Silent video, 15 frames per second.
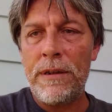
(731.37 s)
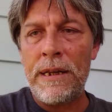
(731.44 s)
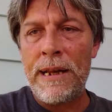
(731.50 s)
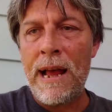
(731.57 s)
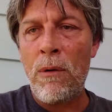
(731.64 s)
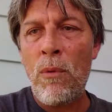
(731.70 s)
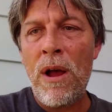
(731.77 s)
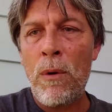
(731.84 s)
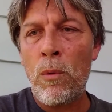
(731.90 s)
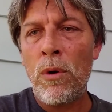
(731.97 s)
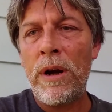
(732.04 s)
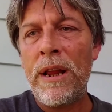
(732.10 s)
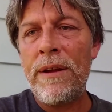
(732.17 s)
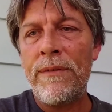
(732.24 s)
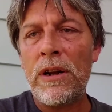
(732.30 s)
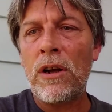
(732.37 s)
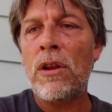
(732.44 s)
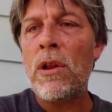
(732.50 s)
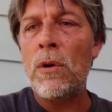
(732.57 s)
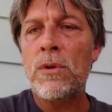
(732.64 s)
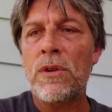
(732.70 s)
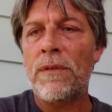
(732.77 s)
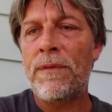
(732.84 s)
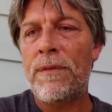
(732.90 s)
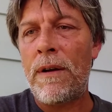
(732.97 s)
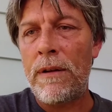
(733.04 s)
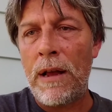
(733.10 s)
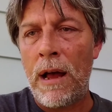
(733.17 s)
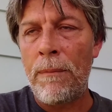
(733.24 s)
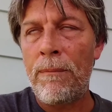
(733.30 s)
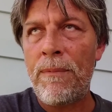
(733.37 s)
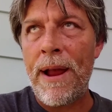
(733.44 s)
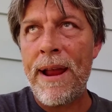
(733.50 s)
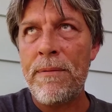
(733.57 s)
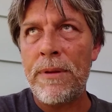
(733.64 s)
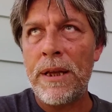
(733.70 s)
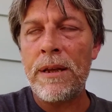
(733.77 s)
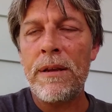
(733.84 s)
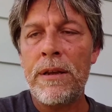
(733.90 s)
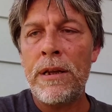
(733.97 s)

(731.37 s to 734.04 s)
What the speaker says: and that way we're even a closer family,